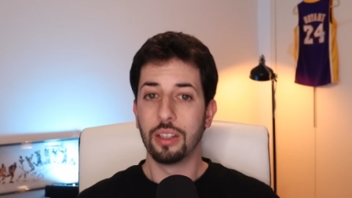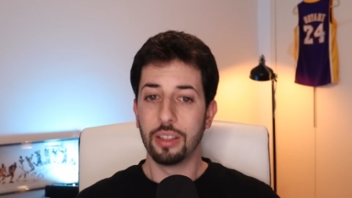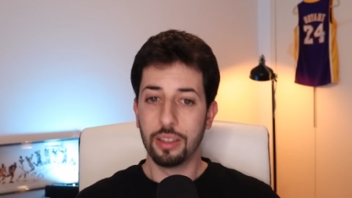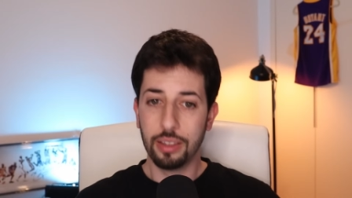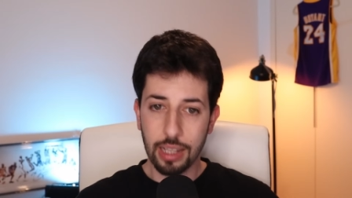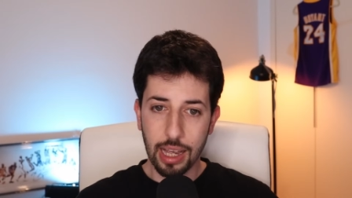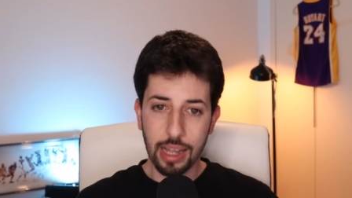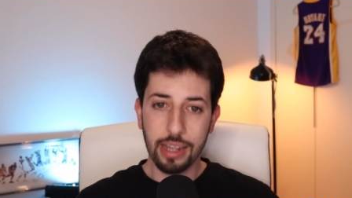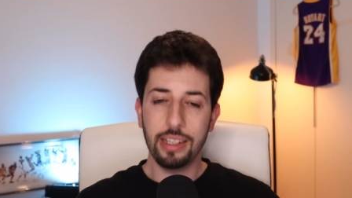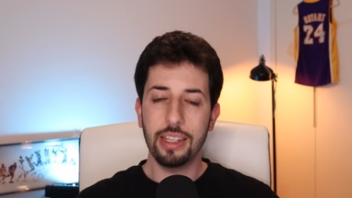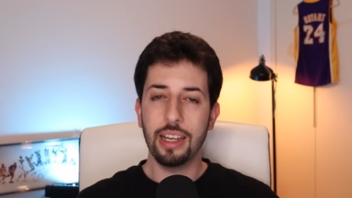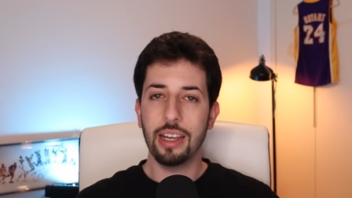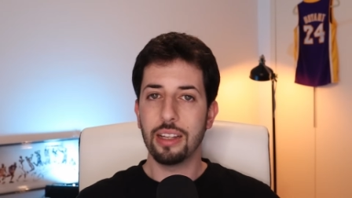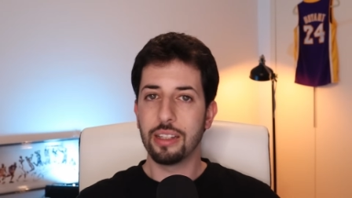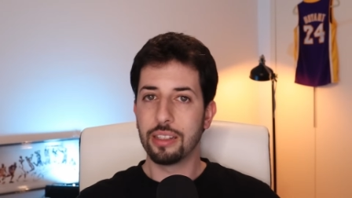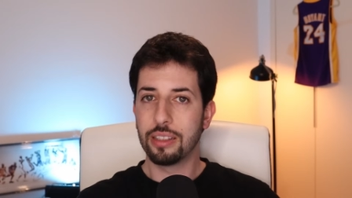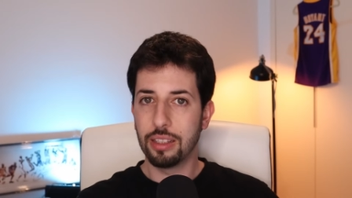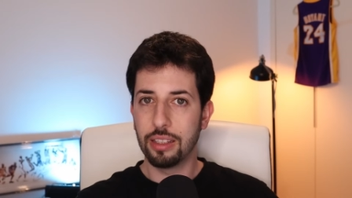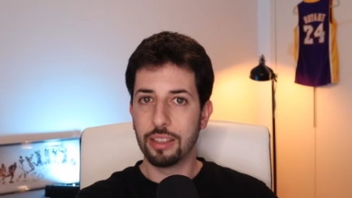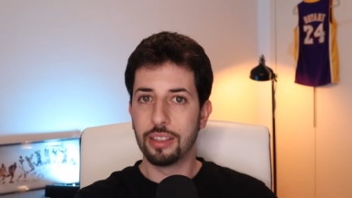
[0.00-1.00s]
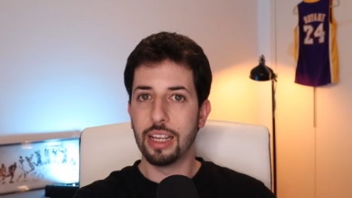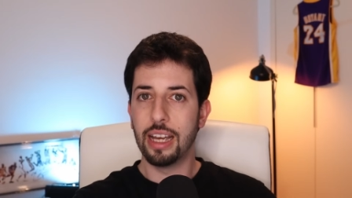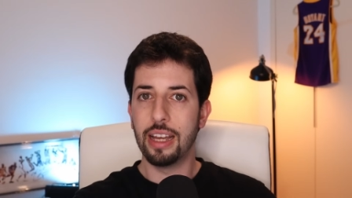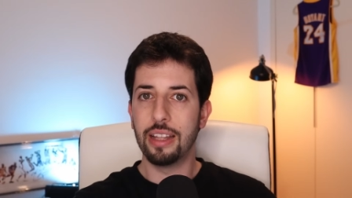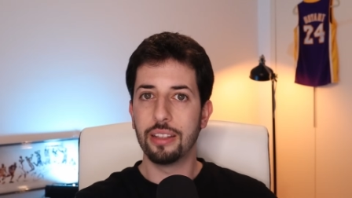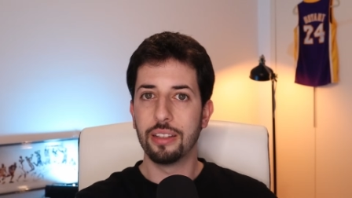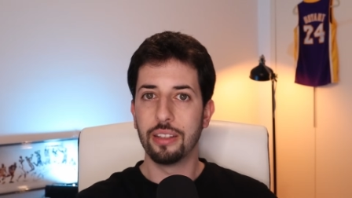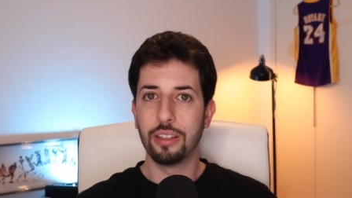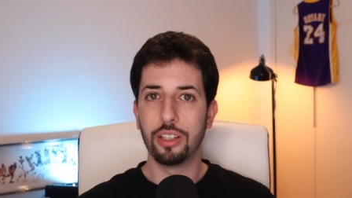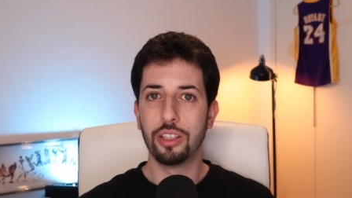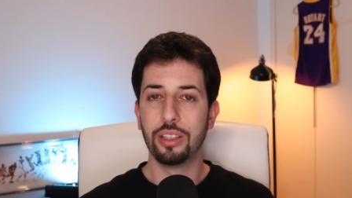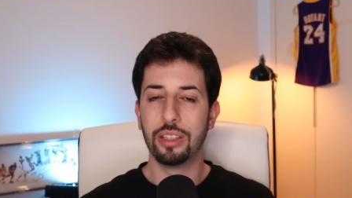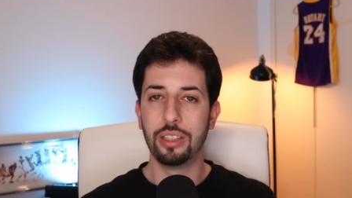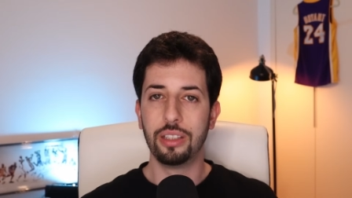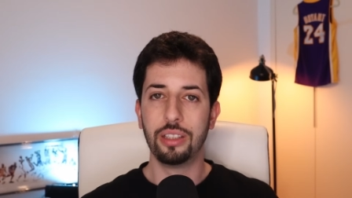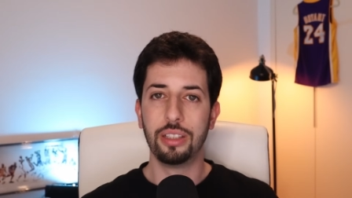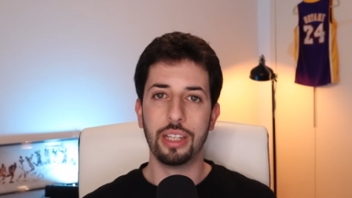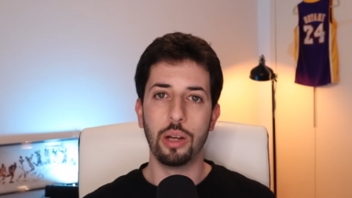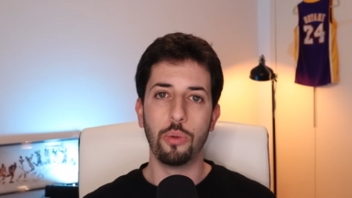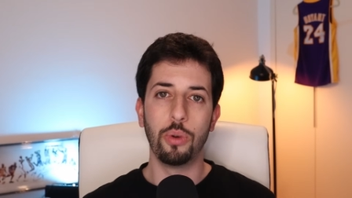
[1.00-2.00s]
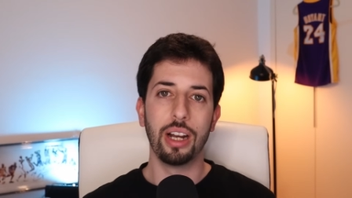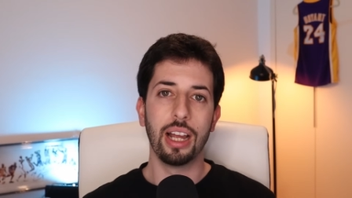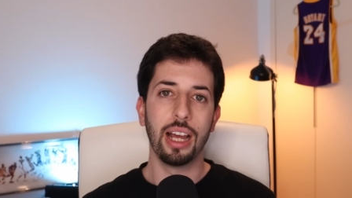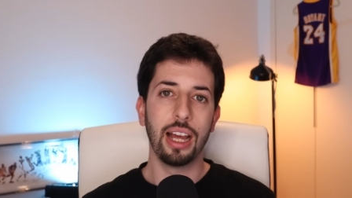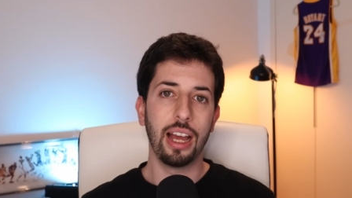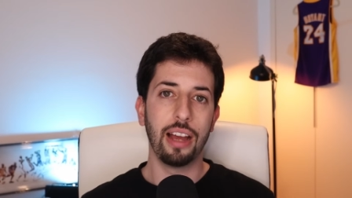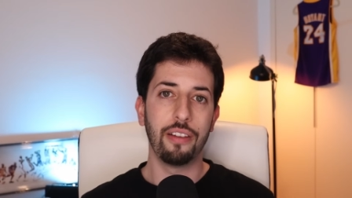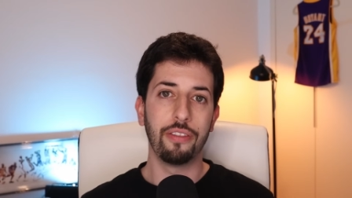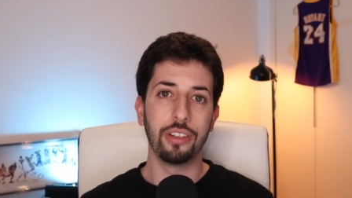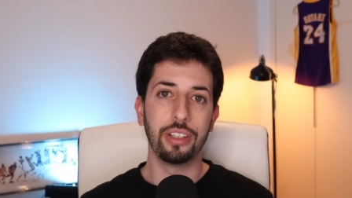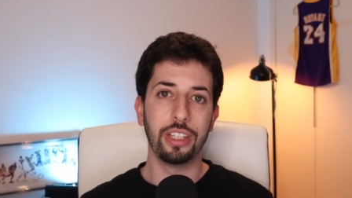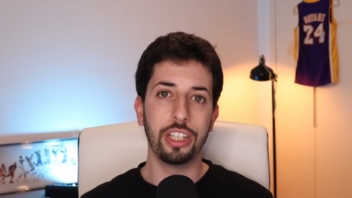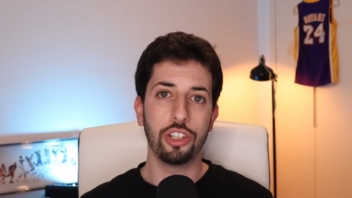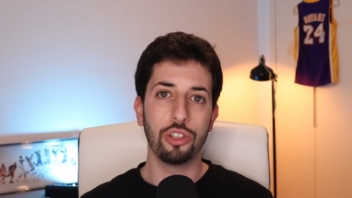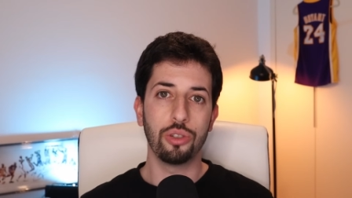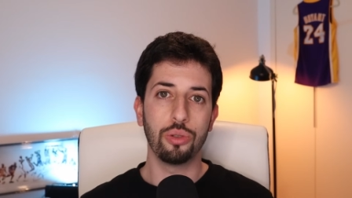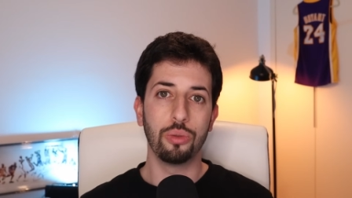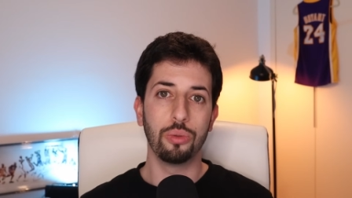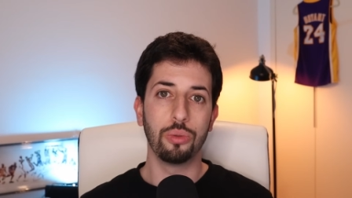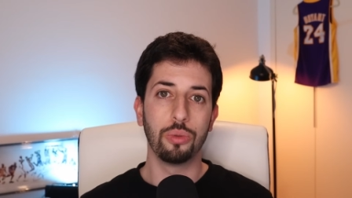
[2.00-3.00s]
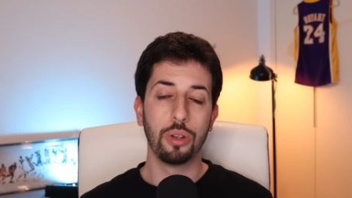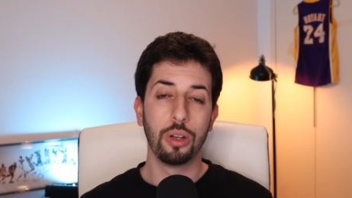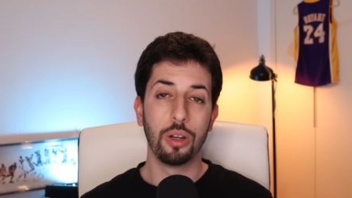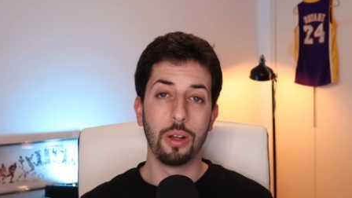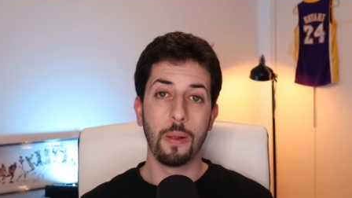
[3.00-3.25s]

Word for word: then yes, then they will have an issue.